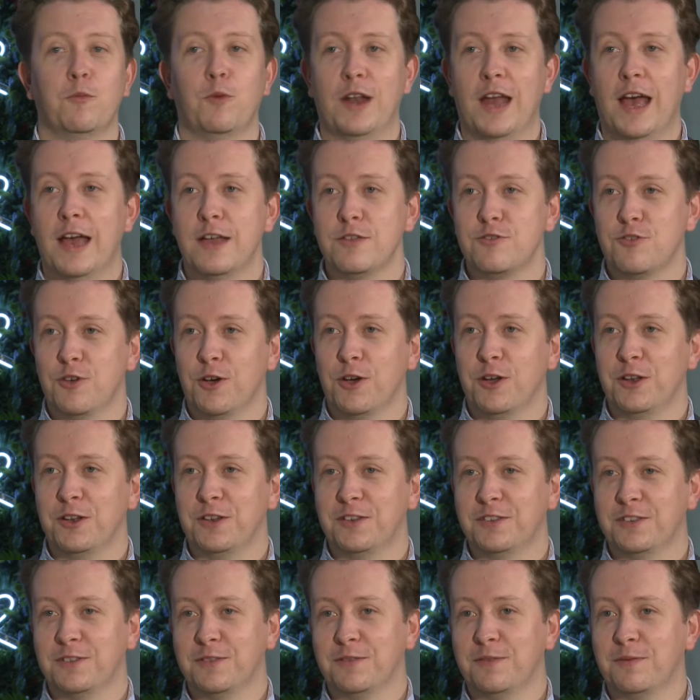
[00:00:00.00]
when I
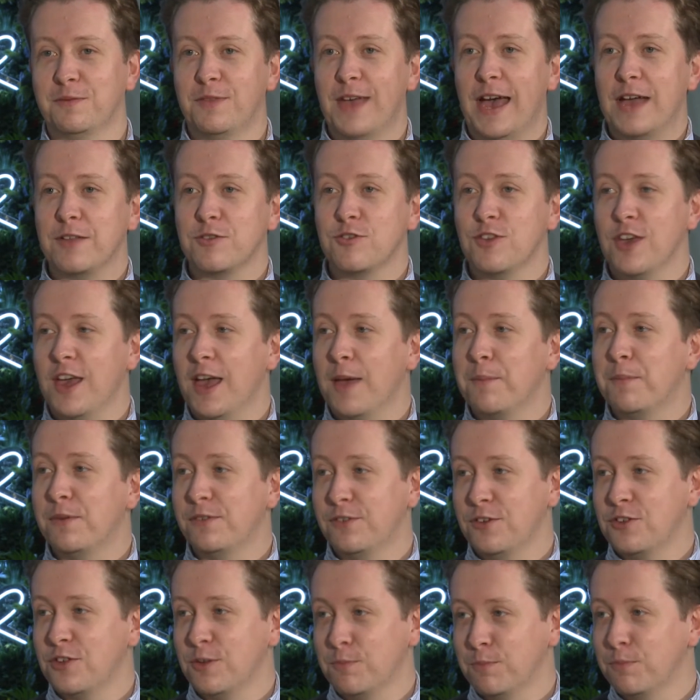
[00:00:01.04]
joined, that chair
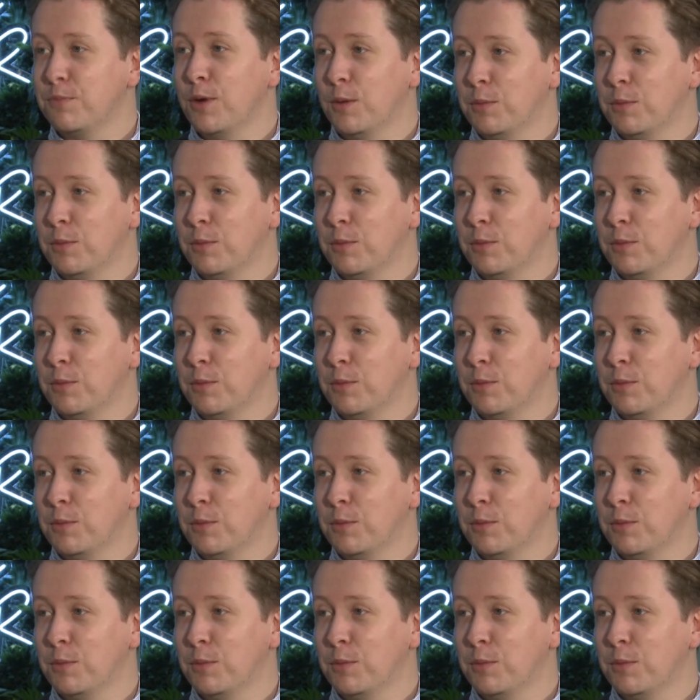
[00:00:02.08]
position